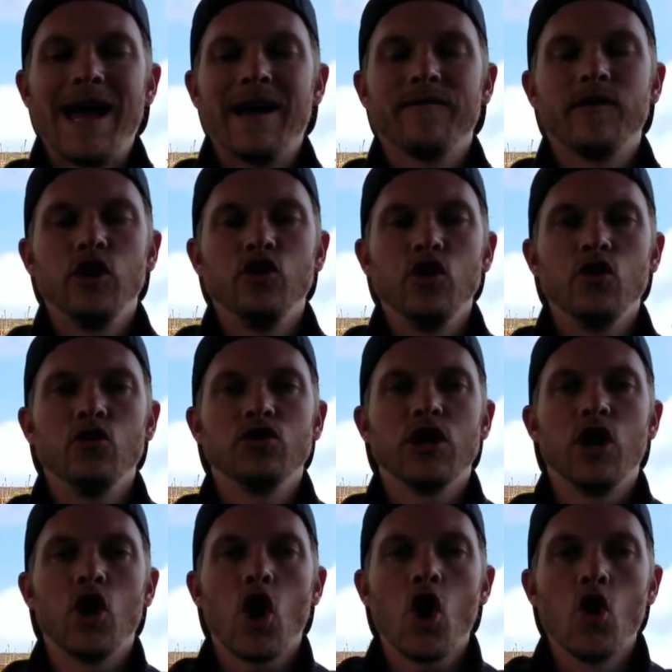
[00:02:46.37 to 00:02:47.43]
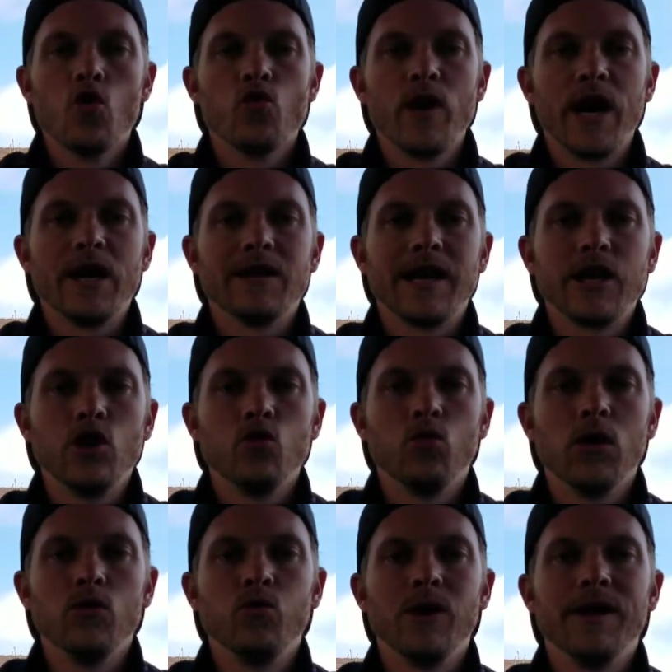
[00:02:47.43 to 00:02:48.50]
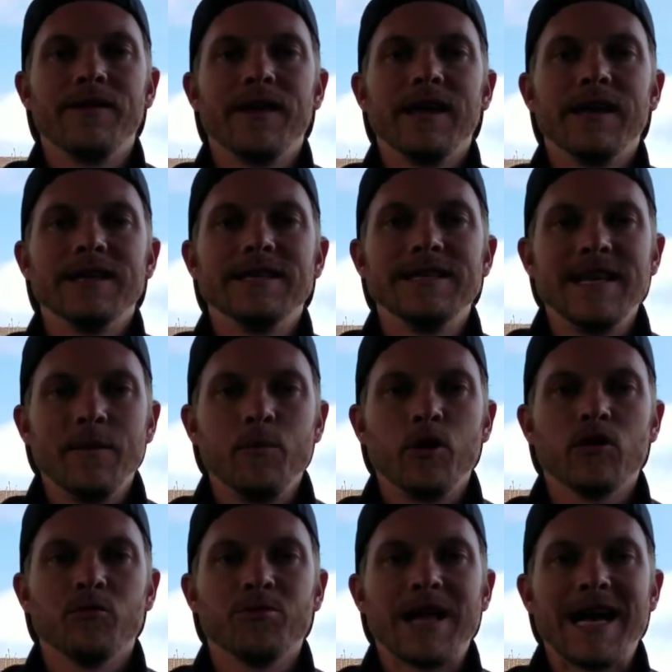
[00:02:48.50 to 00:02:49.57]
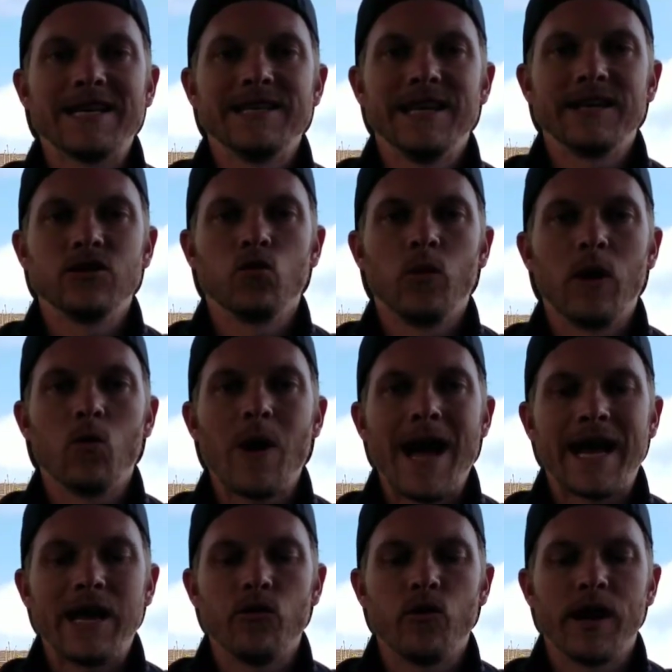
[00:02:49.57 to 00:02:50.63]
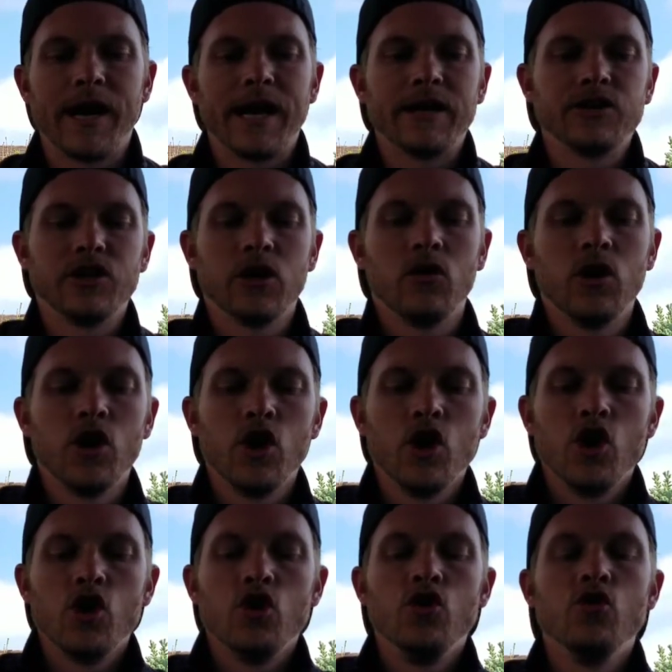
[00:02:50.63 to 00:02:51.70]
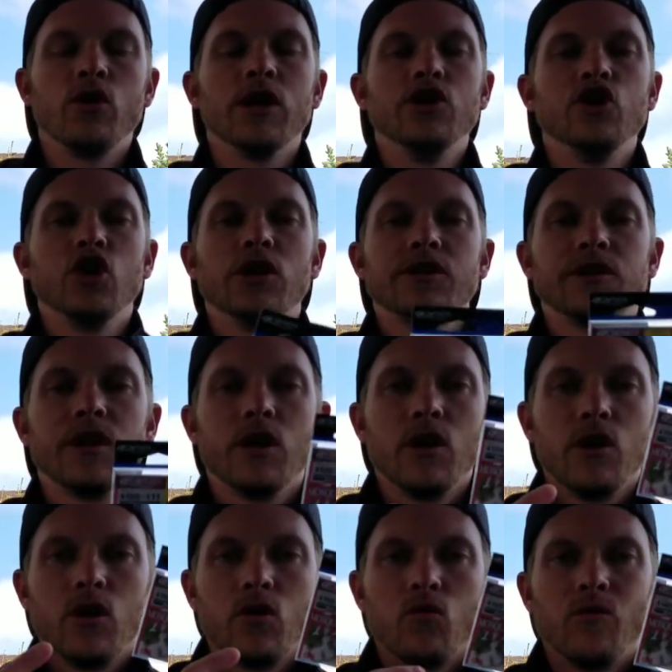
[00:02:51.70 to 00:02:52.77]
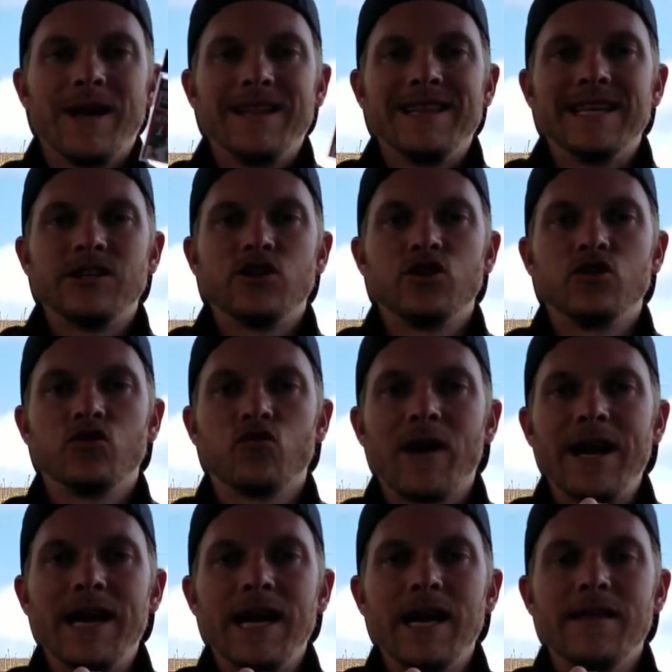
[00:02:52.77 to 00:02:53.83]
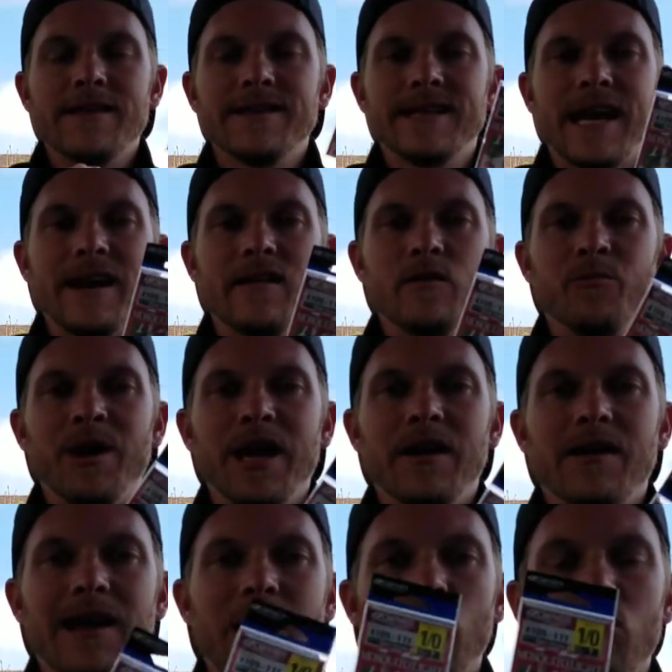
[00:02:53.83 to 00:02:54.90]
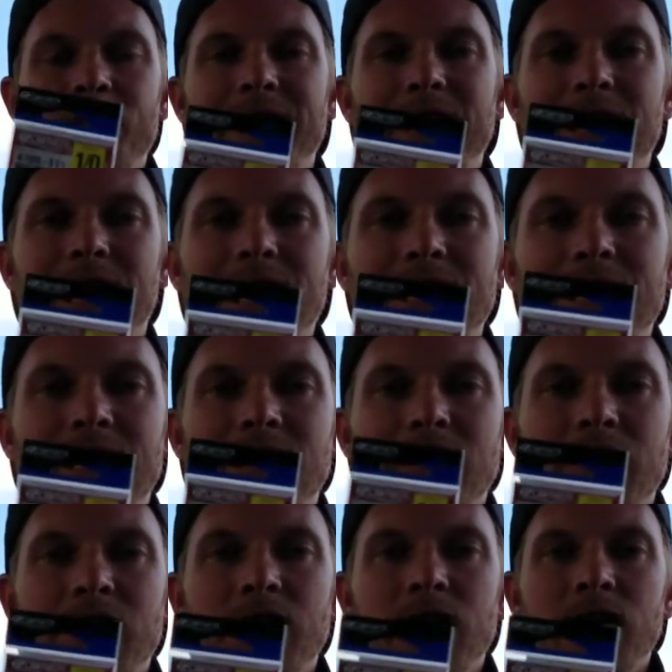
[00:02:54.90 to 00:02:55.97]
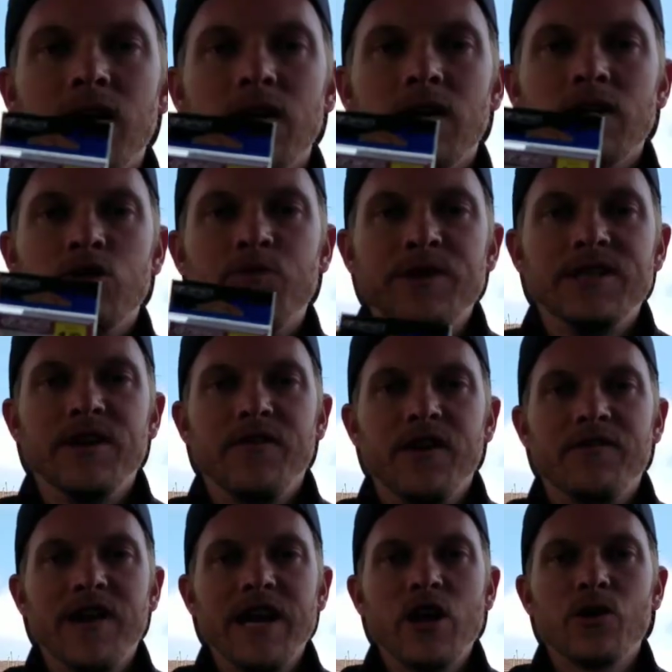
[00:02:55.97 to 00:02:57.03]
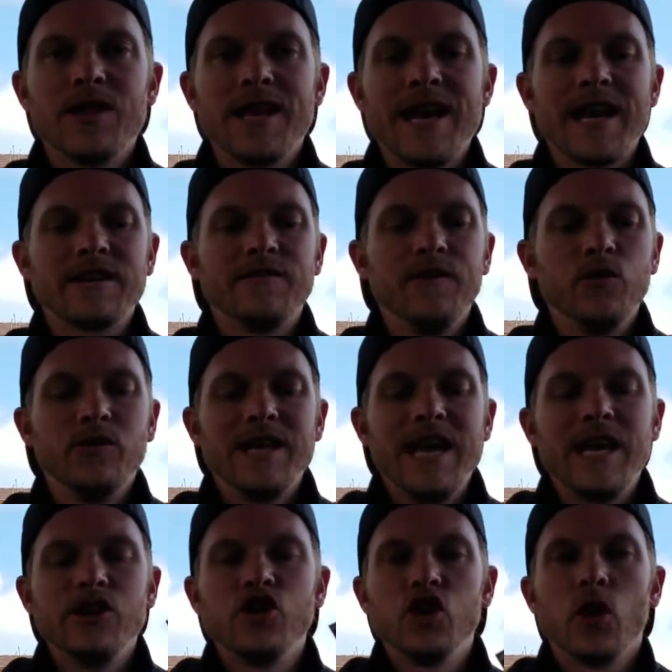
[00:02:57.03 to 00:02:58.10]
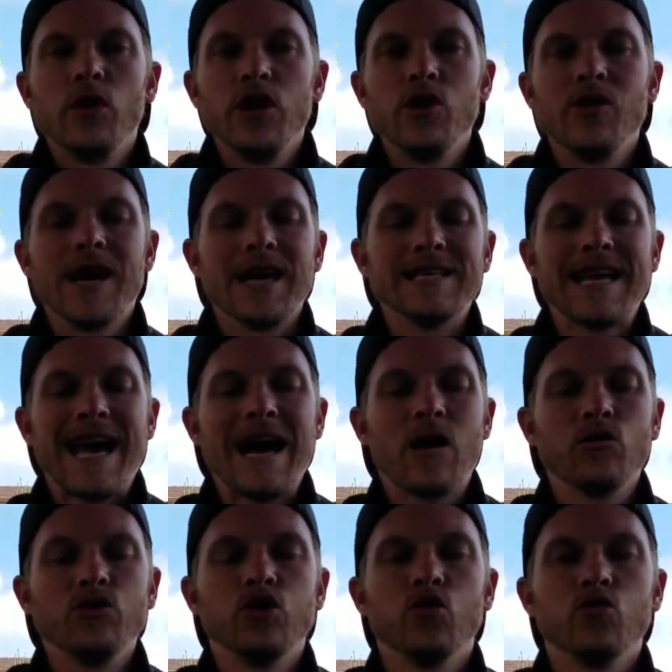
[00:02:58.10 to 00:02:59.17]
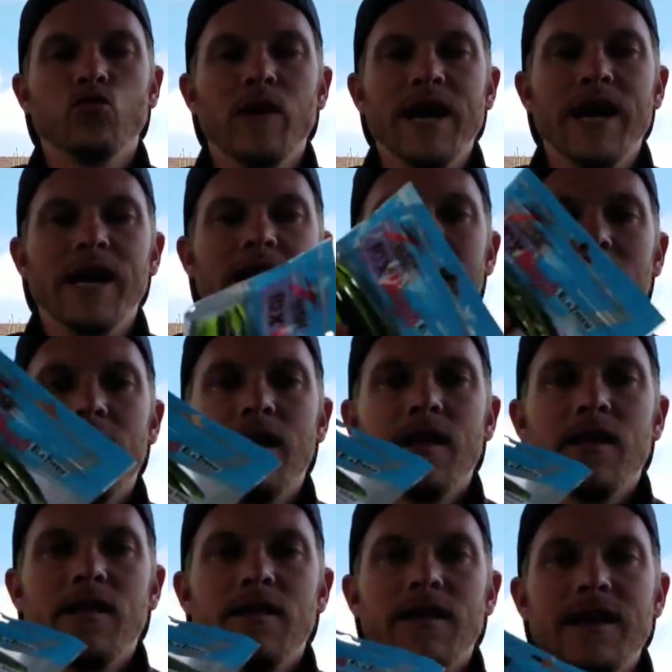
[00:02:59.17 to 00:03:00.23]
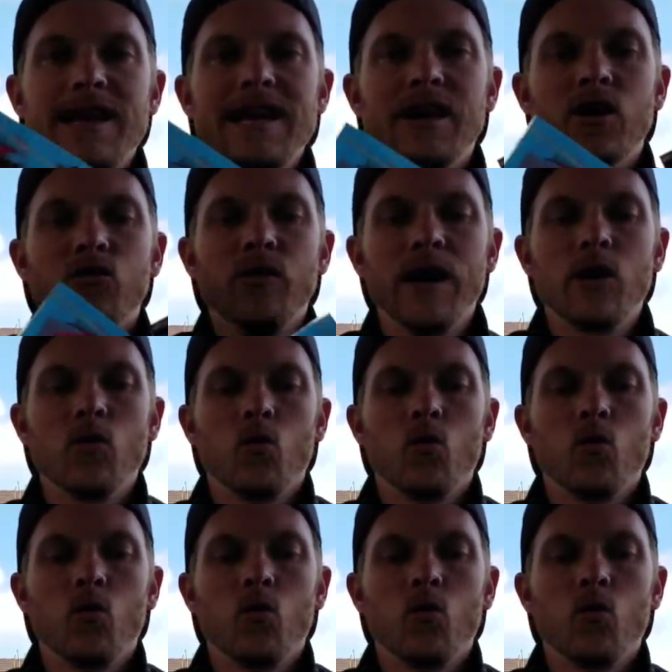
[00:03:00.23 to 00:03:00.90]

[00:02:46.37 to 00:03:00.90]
have to use an O-ring like you would with typical plastics when wacky rigging. So you can just rig this straight into the side of the bait. I will make a specific video in the next few days showing you guys how to rig the Neko rig